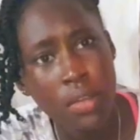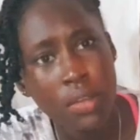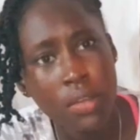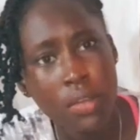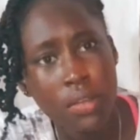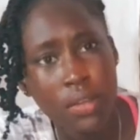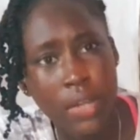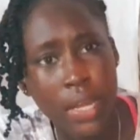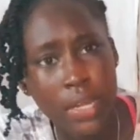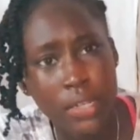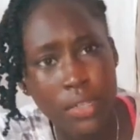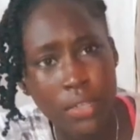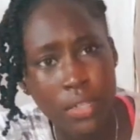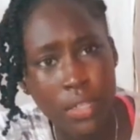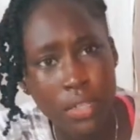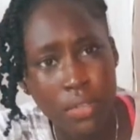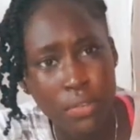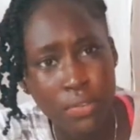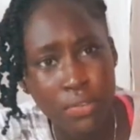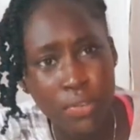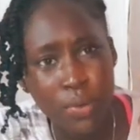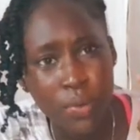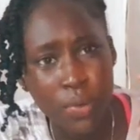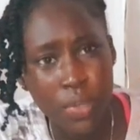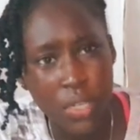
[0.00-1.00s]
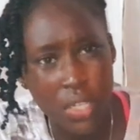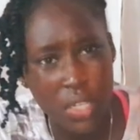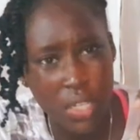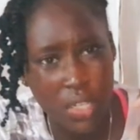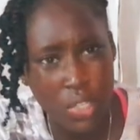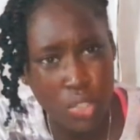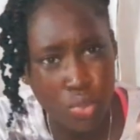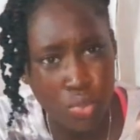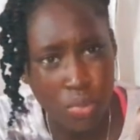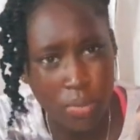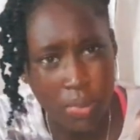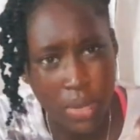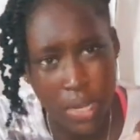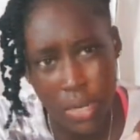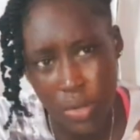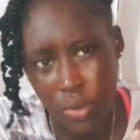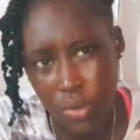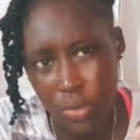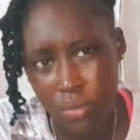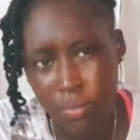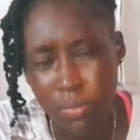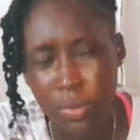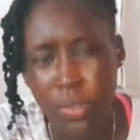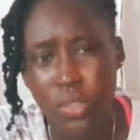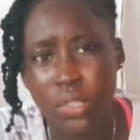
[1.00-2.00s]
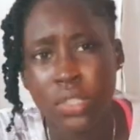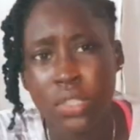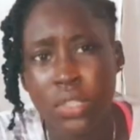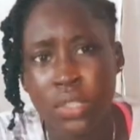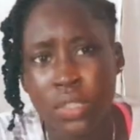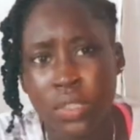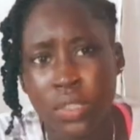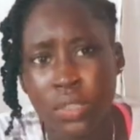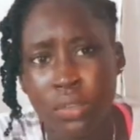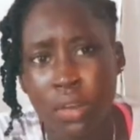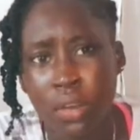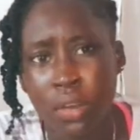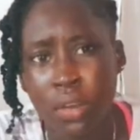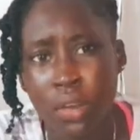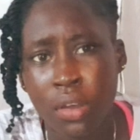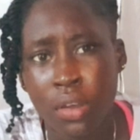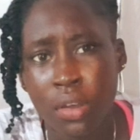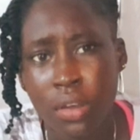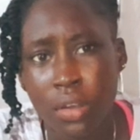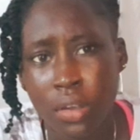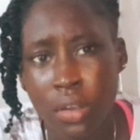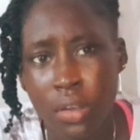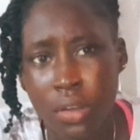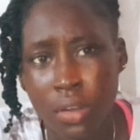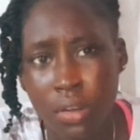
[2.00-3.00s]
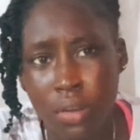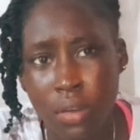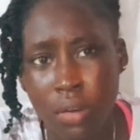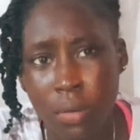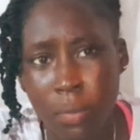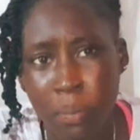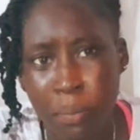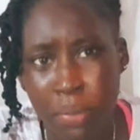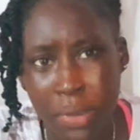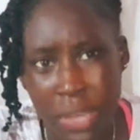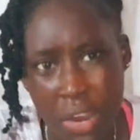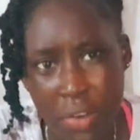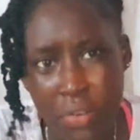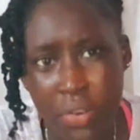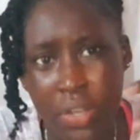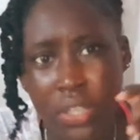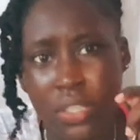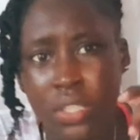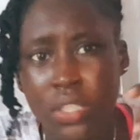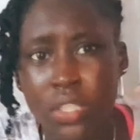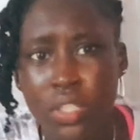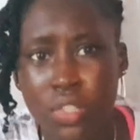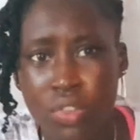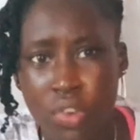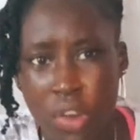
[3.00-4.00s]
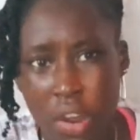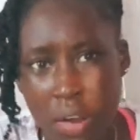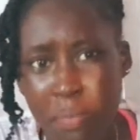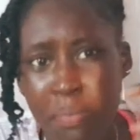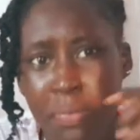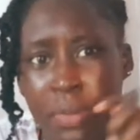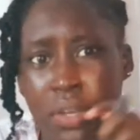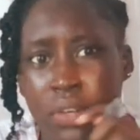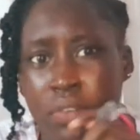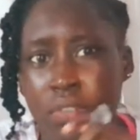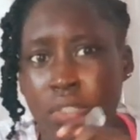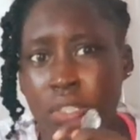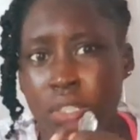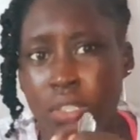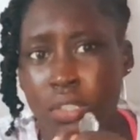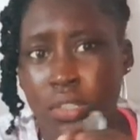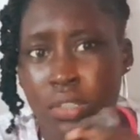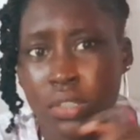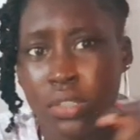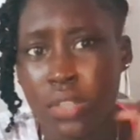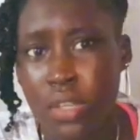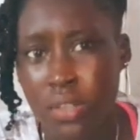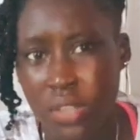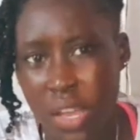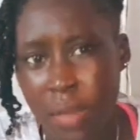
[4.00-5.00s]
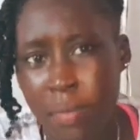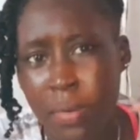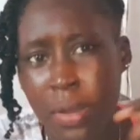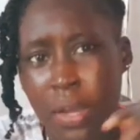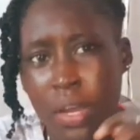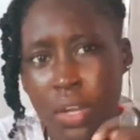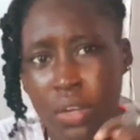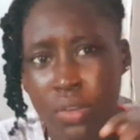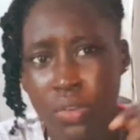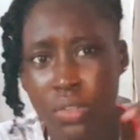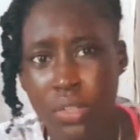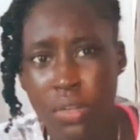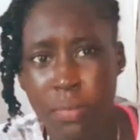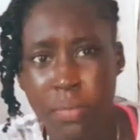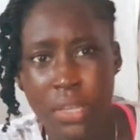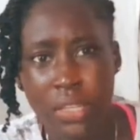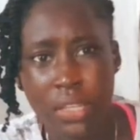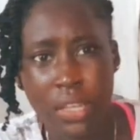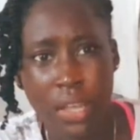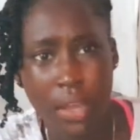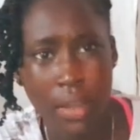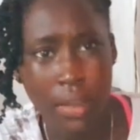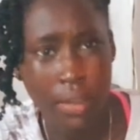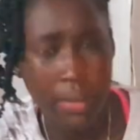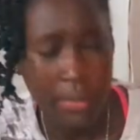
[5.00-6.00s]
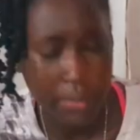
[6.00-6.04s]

Not through age group adult, but parents, grandparents, then type of adult them.